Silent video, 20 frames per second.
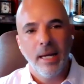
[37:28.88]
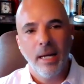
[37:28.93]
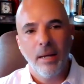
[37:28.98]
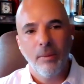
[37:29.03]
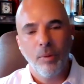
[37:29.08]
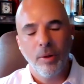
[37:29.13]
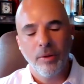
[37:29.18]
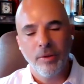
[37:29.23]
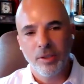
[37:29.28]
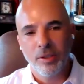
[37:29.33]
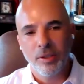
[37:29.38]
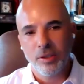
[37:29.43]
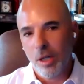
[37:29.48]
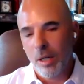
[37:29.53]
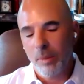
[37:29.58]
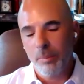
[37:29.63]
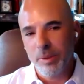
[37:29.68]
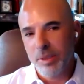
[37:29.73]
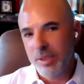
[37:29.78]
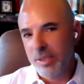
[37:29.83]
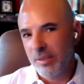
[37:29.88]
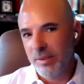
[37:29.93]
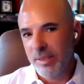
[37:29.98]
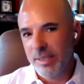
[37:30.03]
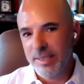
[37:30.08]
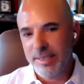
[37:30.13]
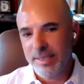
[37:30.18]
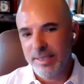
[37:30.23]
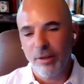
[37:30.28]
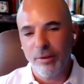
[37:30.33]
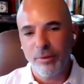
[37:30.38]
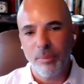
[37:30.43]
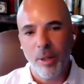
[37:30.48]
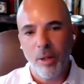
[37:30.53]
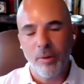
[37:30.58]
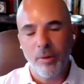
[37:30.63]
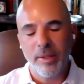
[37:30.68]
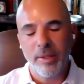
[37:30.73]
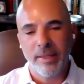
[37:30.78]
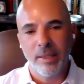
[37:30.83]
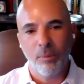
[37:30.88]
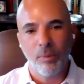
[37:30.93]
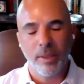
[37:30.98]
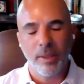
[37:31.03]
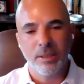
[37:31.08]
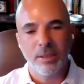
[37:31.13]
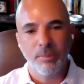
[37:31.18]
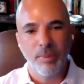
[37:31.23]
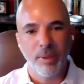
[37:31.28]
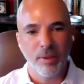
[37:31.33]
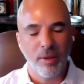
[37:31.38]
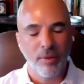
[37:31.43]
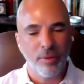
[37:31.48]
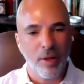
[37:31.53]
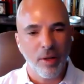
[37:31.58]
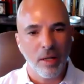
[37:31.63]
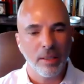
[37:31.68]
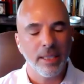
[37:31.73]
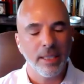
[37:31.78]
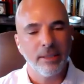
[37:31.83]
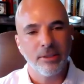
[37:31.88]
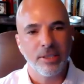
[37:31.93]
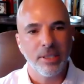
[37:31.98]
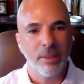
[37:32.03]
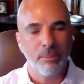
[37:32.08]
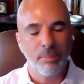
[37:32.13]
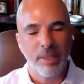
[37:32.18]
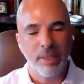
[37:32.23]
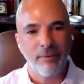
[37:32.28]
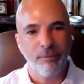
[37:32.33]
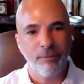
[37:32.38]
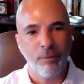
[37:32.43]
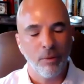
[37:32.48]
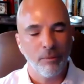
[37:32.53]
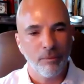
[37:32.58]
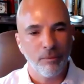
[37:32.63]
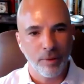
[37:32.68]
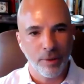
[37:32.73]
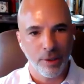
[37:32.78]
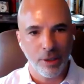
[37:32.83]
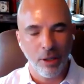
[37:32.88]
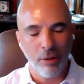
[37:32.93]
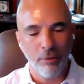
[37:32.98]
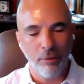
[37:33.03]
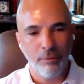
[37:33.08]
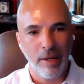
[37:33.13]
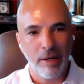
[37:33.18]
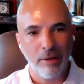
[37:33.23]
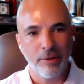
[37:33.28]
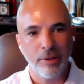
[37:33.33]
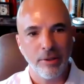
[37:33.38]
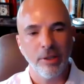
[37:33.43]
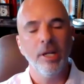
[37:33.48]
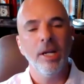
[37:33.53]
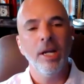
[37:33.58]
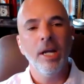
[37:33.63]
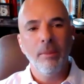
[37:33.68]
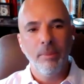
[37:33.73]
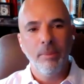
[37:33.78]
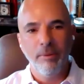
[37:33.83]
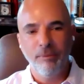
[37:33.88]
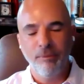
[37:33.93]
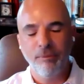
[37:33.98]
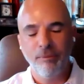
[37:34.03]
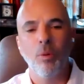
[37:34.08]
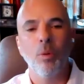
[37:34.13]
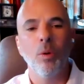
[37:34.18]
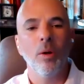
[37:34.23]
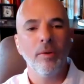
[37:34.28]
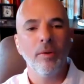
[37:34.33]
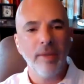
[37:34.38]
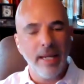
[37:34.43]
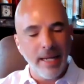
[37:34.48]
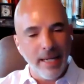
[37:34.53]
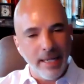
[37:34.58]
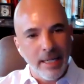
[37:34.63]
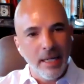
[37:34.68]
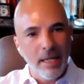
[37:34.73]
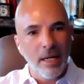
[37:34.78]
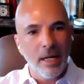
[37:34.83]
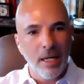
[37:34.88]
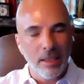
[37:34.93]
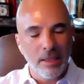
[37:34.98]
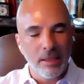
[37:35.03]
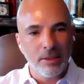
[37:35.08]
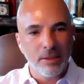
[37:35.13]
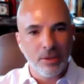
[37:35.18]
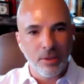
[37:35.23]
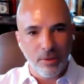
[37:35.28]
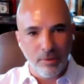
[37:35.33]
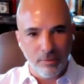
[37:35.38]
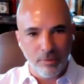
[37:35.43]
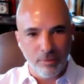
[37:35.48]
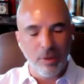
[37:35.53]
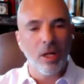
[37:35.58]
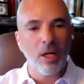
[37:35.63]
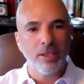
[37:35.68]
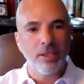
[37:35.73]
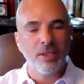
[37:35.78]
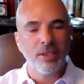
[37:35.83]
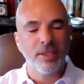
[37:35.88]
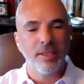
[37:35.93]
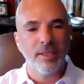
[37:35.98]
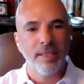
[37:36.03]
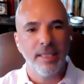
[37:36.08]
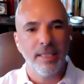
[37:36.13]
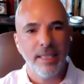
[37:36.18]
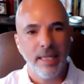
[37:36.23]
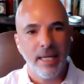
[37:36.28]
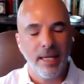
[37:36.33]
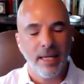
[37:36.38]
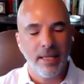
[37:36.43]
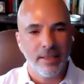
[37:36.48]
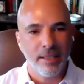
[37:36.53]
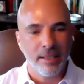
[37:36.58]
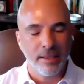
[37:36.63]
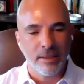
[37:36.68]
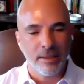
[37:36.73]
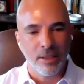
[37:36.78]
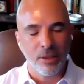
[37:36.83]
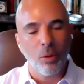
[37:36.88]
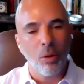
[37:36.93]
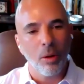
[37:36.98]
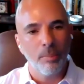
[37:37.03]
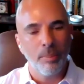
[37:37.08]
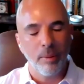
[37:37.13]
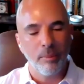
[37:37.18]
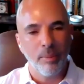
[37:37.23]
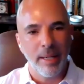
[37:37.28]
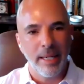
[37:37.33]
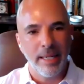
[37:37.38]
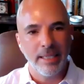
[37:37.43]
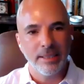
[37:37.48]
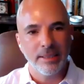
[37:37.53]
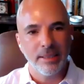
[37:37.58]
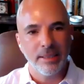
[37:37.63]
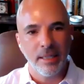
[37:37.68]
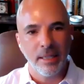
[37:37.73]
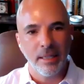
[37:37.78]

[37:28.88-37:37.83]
where the startup was still in stealth mode, and they wanted to build a thought leadership platform for the co-founder before they sort of launched the corporate brand